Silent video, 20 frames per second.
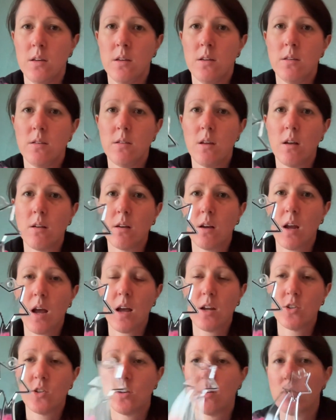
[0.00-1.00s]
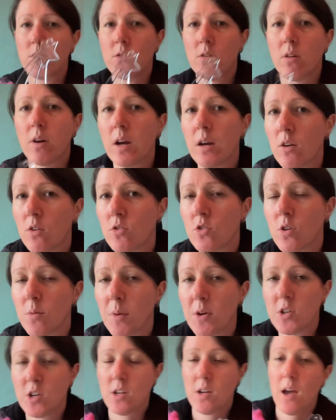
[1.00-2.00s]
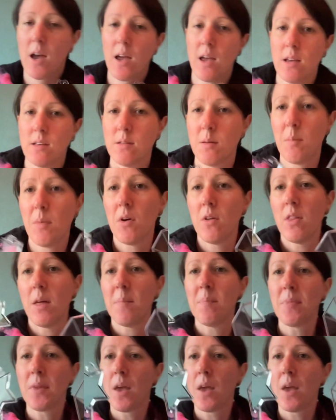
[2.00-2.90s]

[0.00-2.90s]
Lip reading: sun catcher. Sorry, not too much ASMR there.